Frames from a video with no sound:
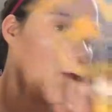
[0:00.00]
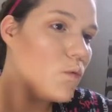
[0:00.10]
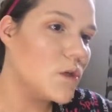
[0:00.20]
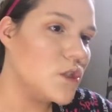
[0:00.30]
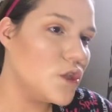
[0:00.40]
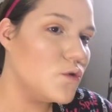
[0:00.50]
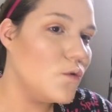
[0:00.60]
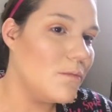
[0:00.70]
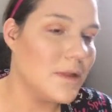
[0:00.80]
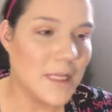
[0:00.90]
but once
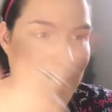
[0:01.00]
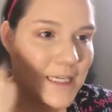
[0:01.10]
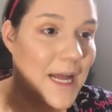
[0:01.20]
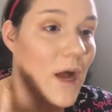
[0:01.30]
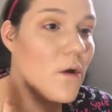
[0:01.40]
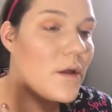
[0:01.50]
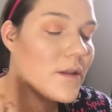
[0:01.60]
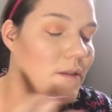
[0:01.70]
you blend it out,